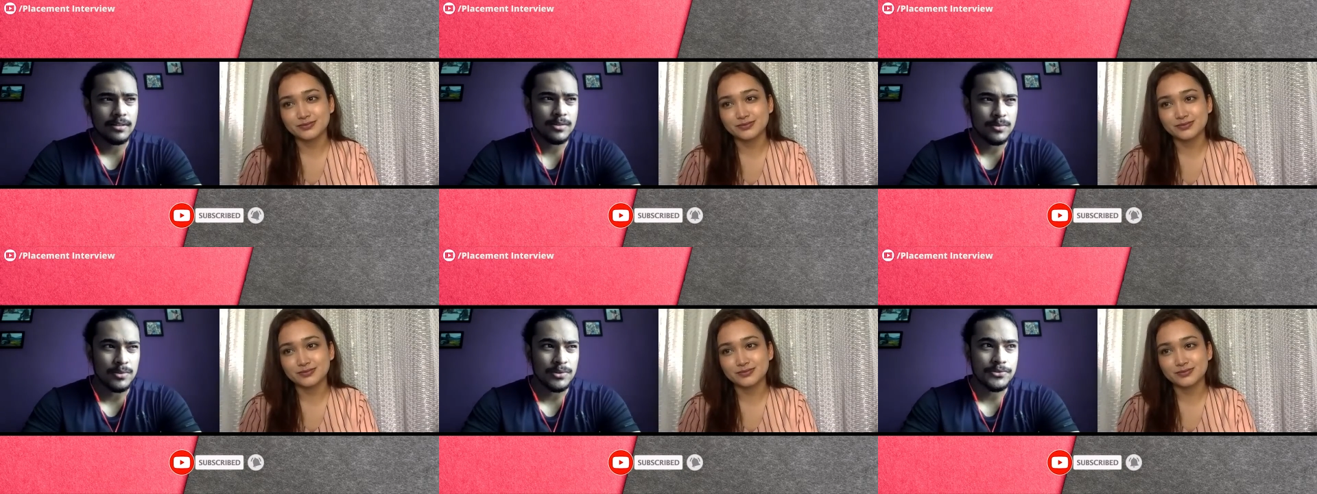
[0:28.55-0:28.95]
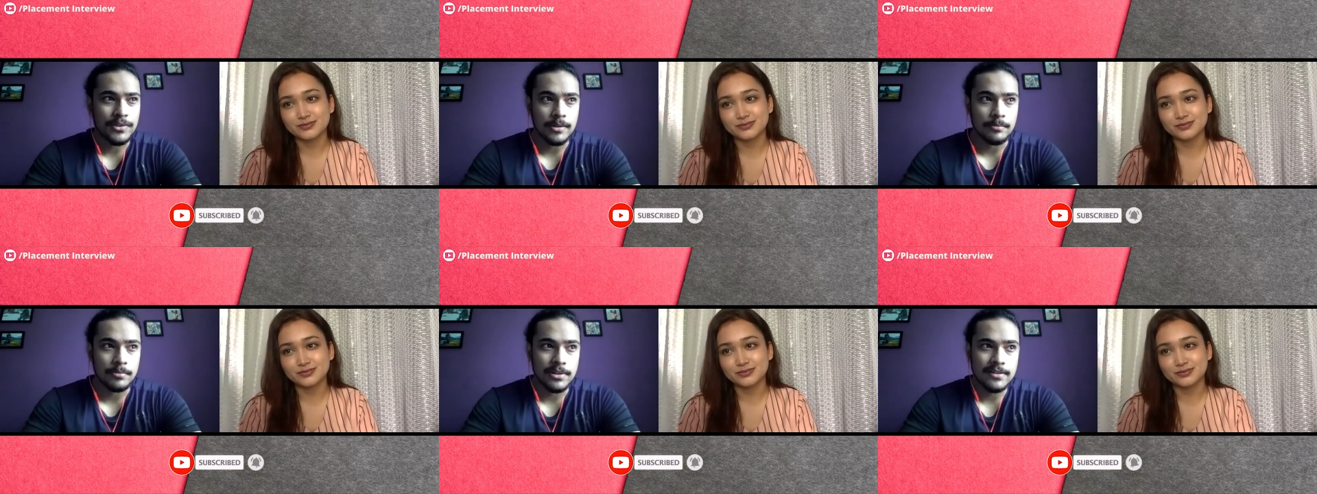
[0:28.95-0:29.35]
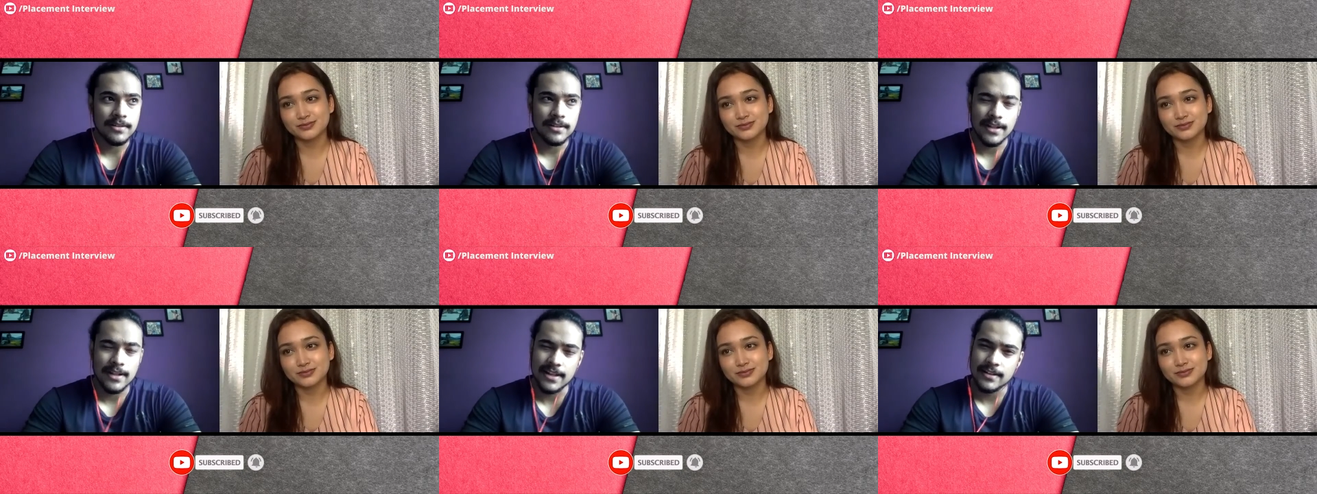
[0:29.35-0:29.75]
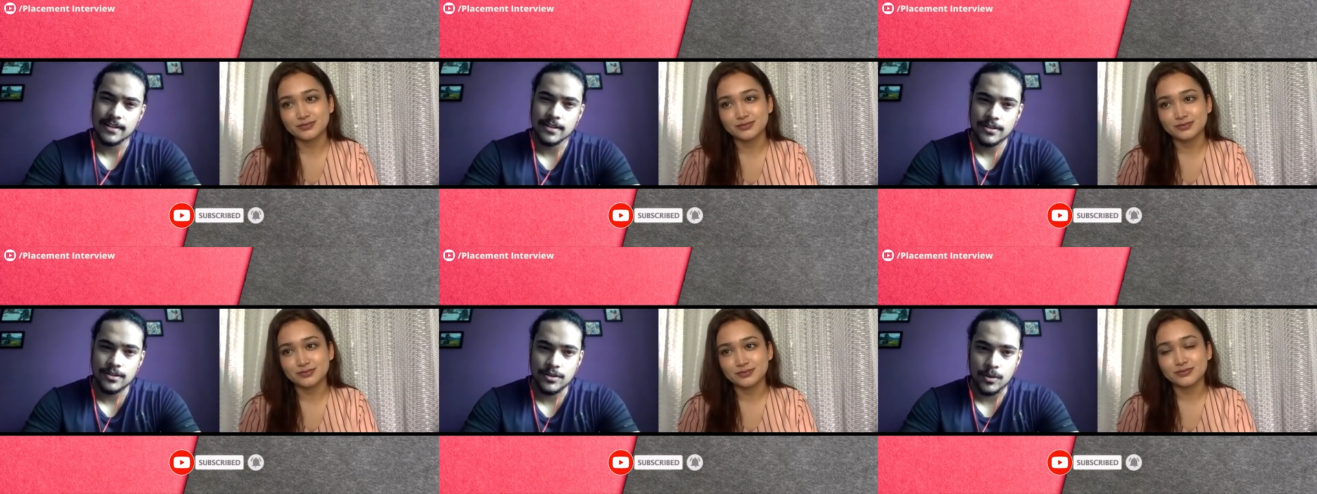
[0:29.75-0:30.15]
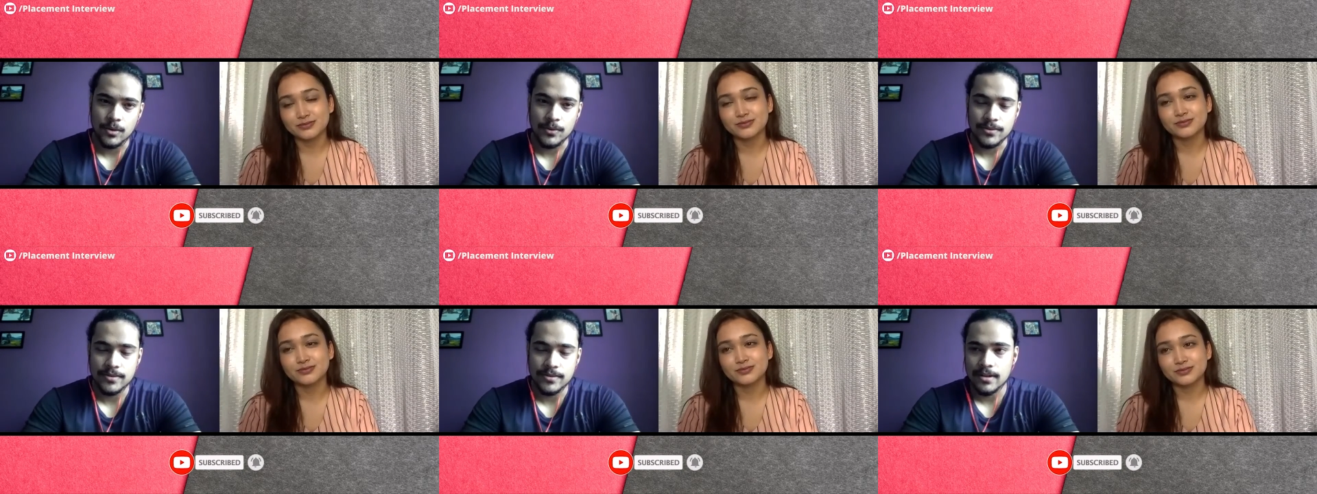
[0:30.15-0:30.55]
Speaker 1: two or three companies and I
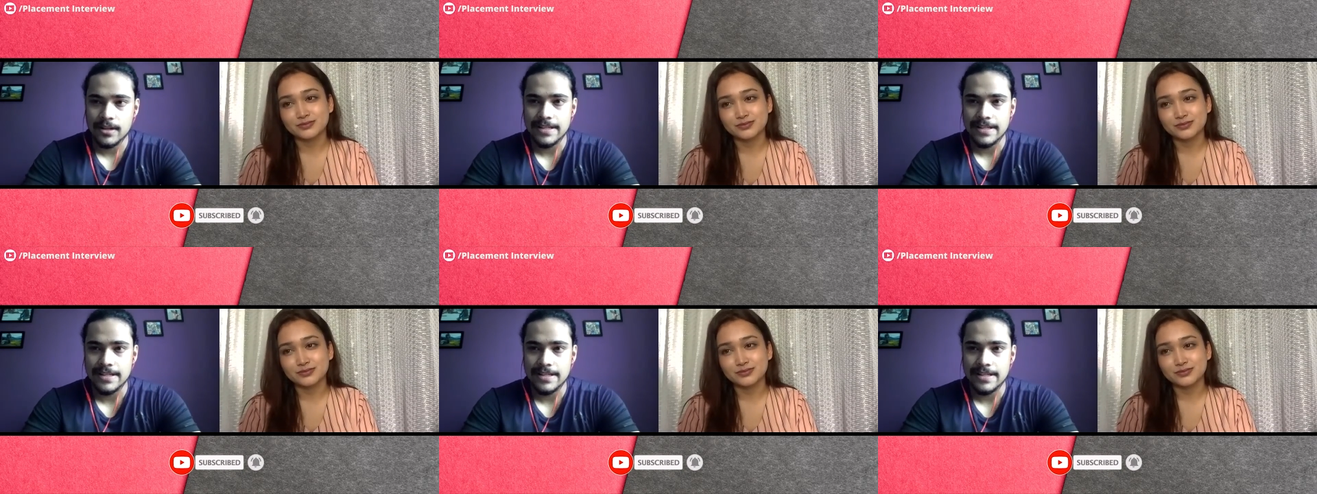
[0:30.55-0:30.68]
chose